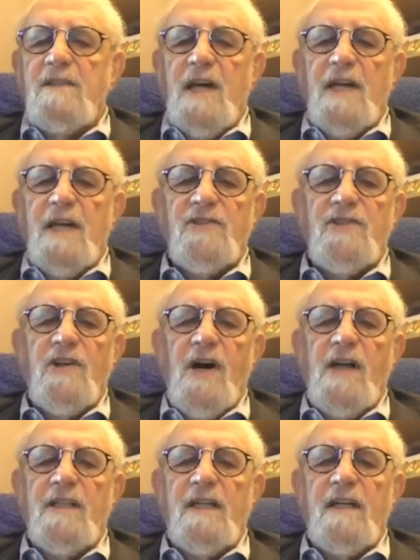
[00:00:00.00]
John
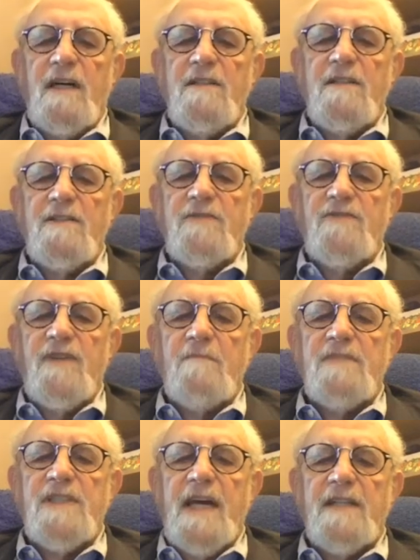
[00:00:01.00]
Saul and others
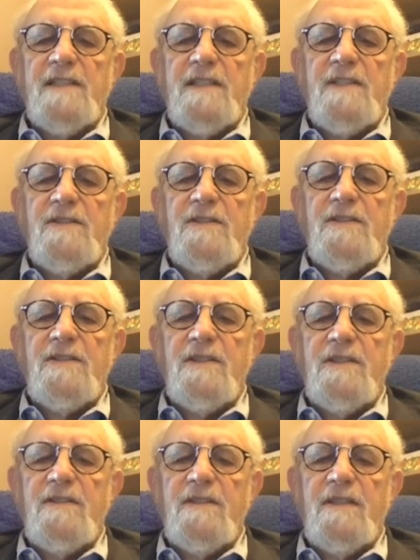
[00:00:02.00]
from SAS
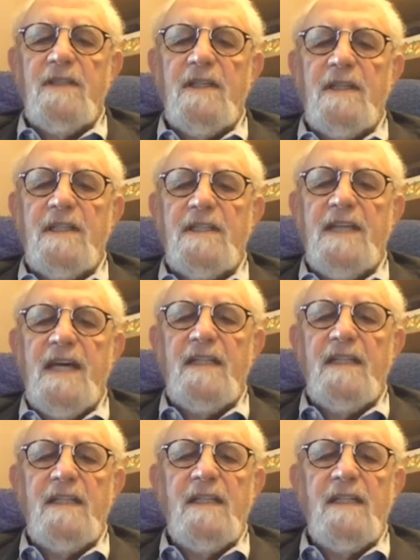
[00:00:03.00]
Institute
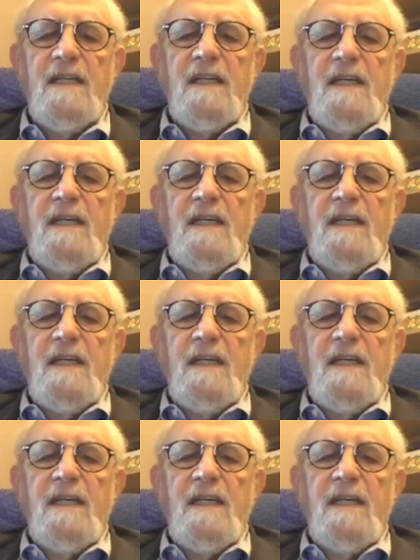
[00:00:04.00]
attended.